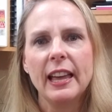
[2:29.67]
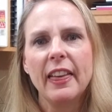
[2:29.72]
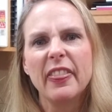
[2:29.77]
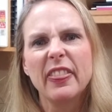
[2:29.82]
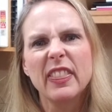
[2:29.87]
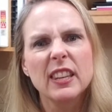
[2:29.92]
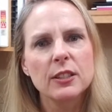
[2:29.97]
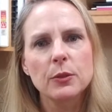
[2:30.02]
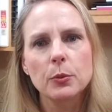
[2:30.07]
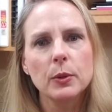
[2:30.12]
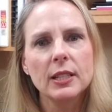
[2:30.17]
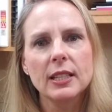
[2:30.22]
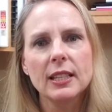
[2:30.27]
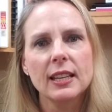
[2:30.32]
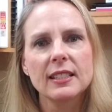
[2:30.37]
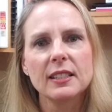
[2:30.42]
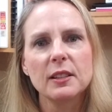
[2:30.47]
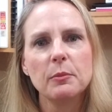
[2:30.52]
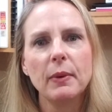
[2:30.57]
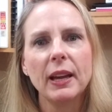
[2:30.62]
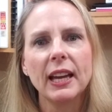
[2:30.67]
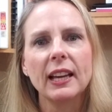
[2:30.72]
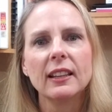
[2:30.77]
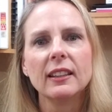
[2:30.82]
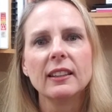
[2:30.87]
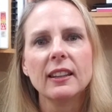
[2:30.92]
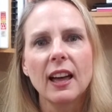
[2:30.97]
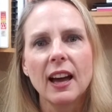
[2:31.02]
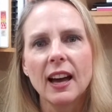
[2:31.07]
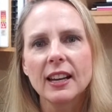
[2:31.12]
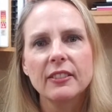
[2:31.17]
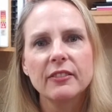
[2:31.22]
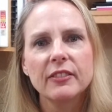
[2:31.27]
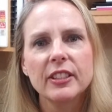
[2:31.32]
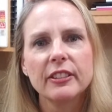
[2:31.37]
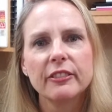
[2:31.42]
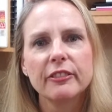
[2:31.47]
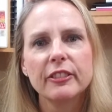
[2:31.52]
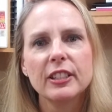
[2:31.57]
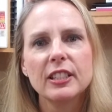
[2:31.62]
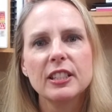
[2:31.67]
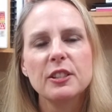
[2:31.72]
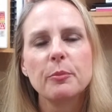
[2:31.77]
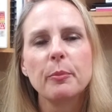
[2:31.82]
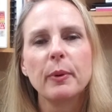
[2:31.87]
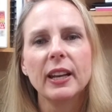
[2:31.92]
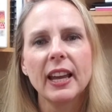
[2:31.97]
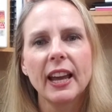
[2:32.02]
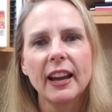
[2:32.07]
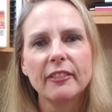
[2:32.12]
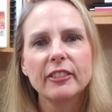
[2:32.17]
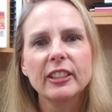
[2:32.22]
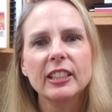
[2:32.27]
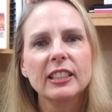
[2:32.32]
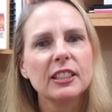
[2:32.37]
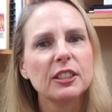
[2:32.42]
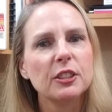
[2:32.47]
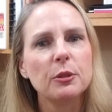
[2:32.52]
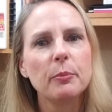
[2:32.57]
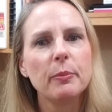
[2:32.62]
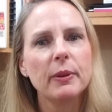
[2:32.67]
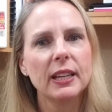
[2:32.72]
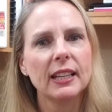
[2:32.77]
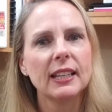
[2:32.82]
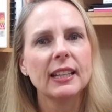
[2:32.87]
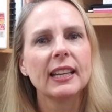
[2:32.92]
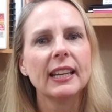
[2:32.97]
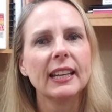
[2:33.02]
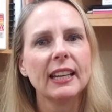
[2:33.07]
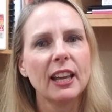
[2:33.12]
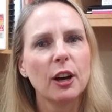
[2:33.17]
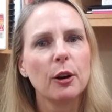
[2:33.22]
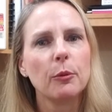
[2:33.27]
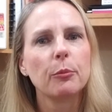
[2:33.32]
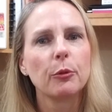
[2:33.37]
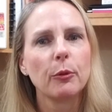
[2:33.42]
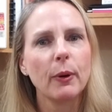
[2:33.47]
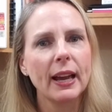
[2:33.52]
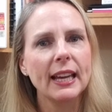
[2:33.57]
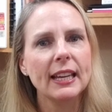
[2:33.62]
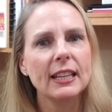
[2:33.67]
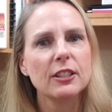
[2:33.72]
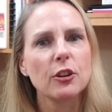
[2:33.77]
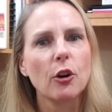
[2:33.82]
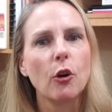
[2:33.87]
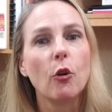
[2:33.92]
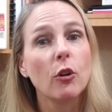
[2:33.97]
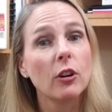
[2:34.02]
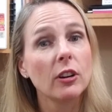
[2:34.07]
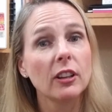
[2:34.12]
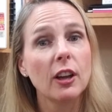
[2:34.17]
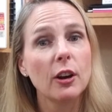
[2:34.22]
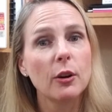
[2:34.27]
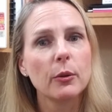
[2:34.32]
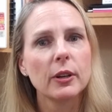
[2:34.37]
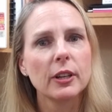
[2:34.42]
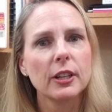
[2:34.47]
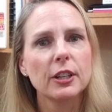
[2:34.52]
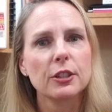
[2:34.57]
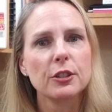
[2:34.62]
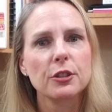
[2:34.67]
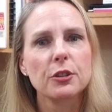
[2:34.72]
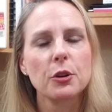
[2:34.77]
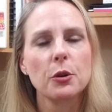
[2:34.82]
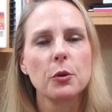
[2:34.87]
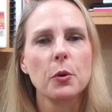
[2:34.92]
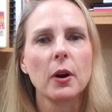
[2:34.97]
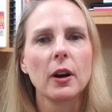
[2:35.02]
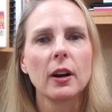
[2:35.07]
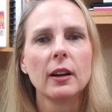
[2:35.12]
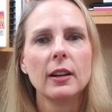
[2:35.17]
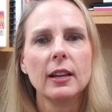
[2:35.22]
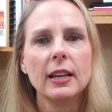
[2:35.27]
This one doesn't make a lot of difference, but every little bit can help raise or lower your score.